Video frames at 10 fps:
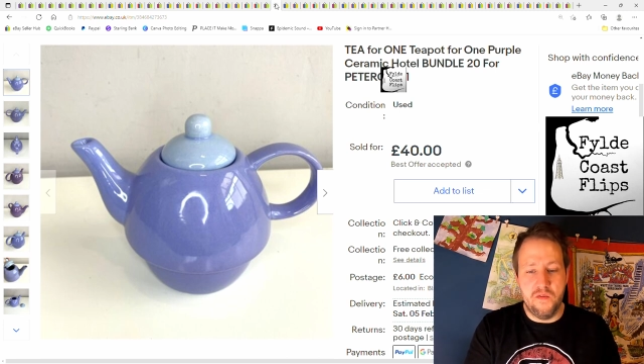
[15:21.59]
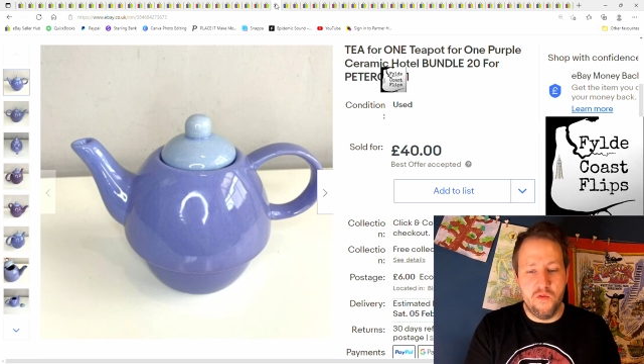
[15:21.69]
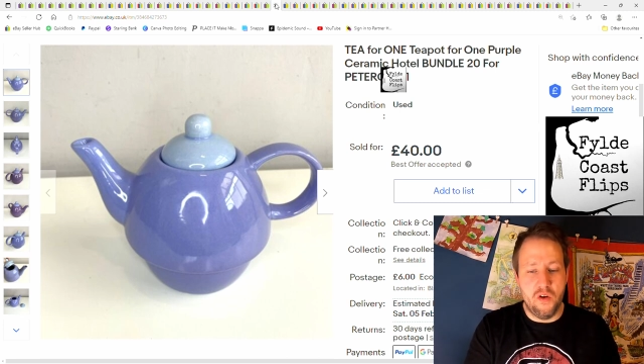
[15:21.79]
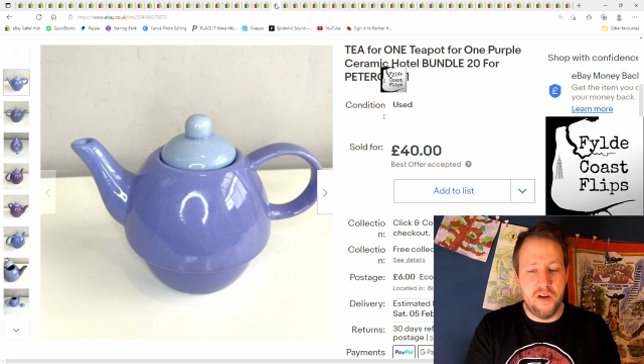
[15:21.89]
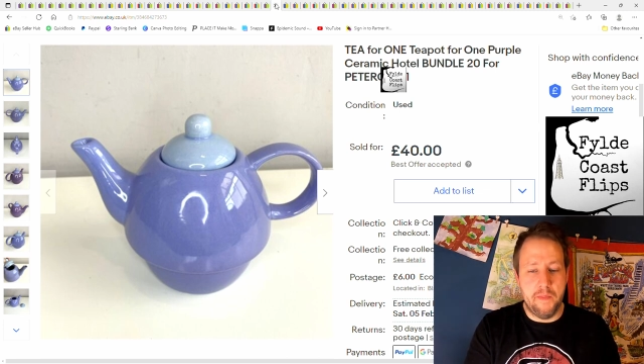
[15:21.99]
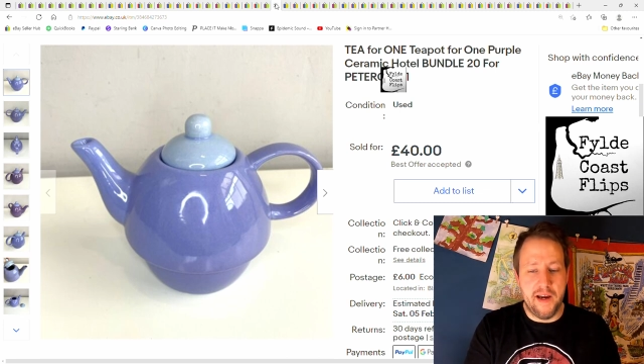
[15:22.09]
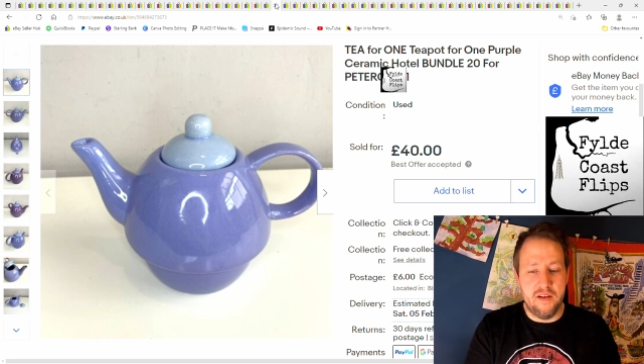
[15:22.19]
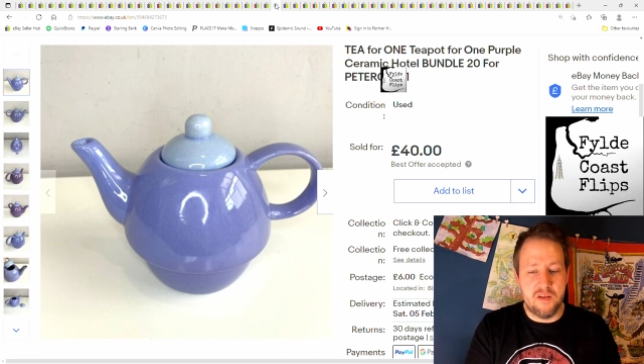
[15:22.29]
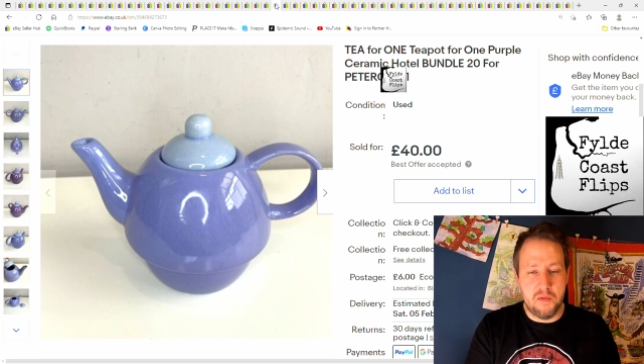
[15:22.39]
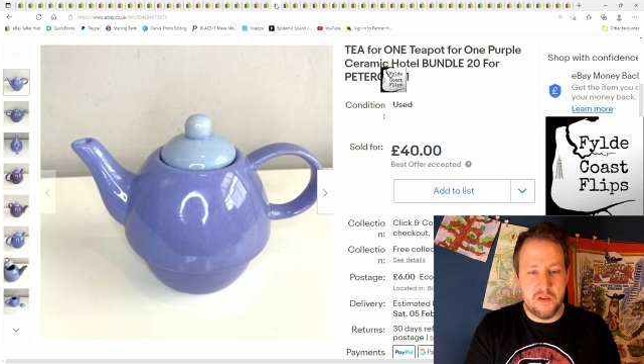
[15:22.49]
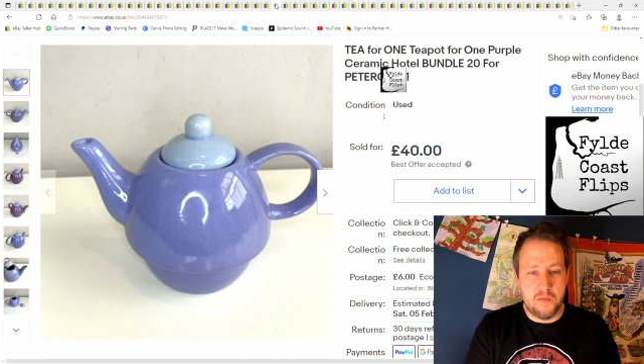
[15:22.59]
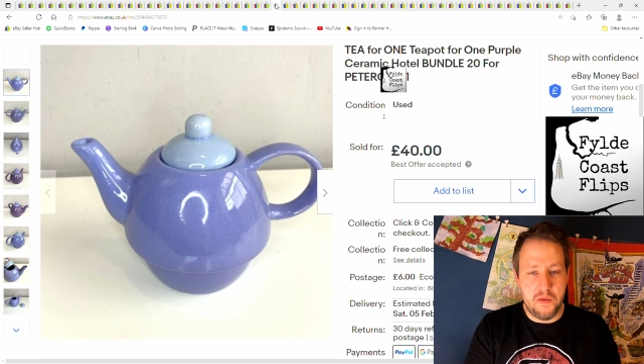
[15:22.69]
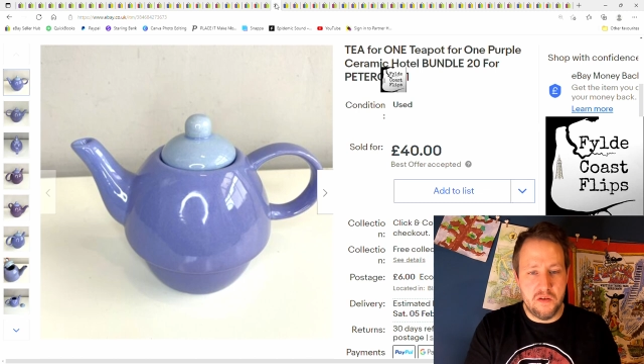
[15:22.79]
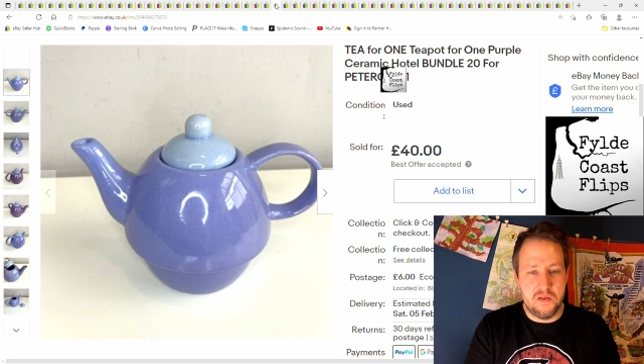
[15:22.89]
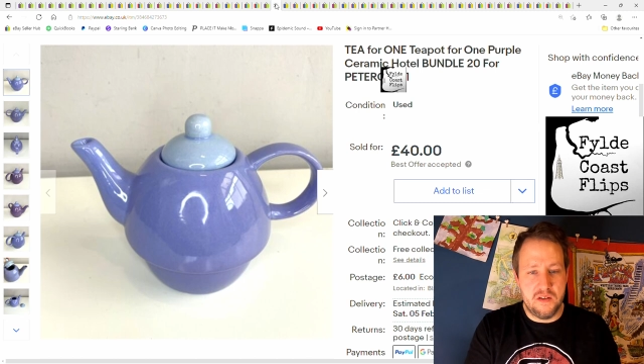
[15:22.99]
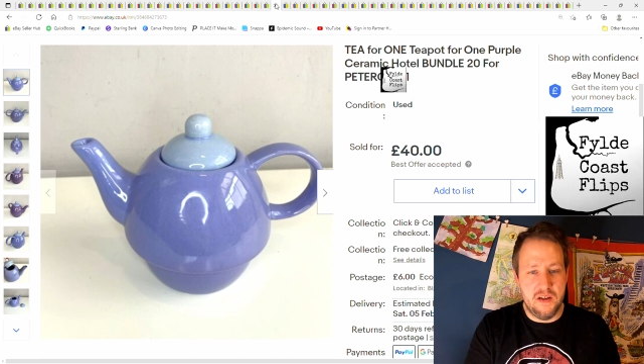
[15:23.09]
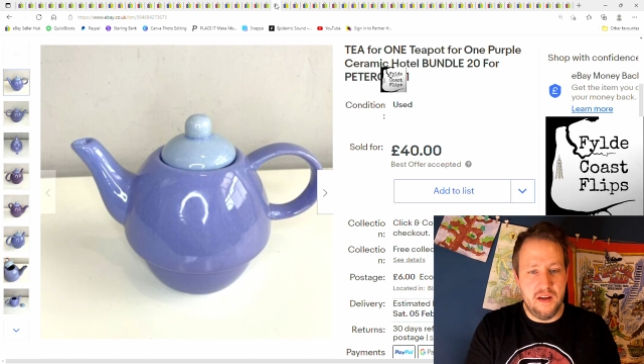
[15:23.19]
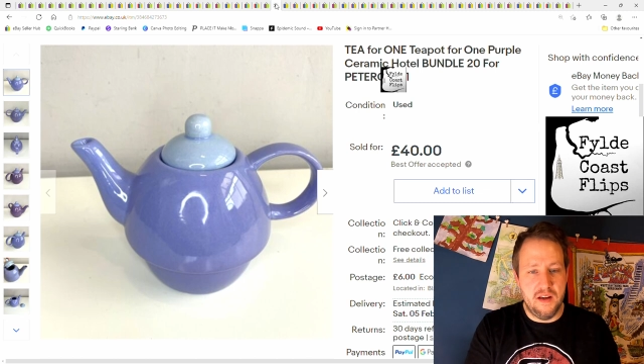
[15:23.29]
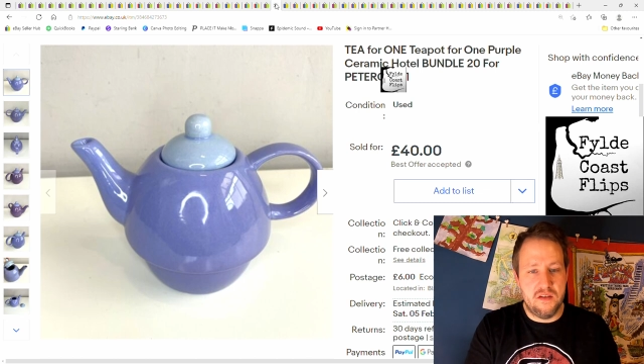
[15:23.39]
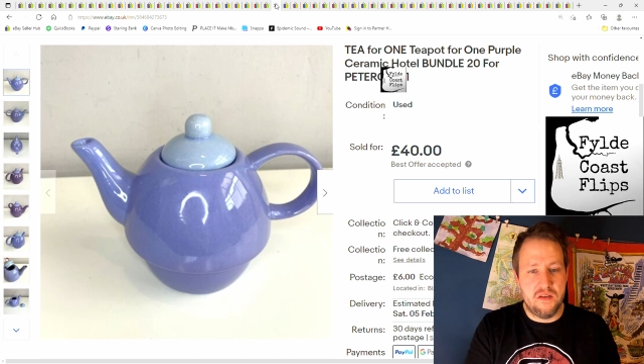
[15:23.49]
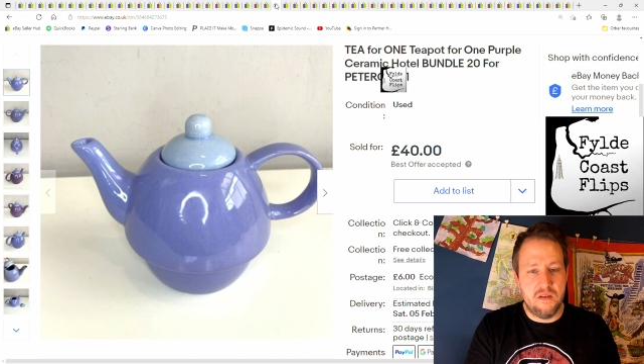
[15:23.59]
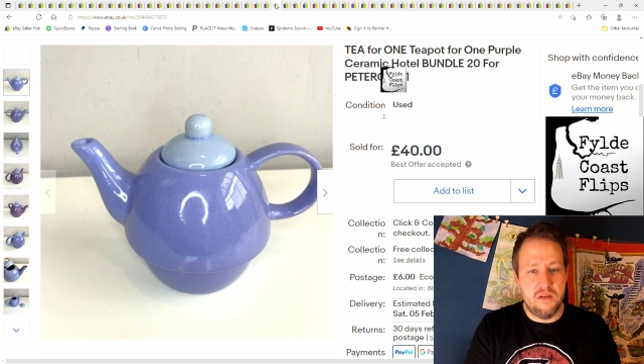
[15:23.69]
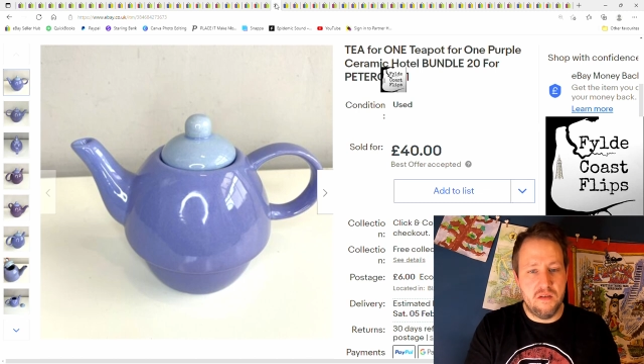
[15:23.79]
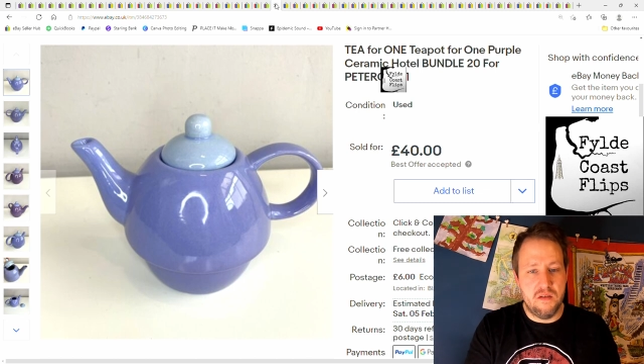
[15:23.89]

for £40 plus postage.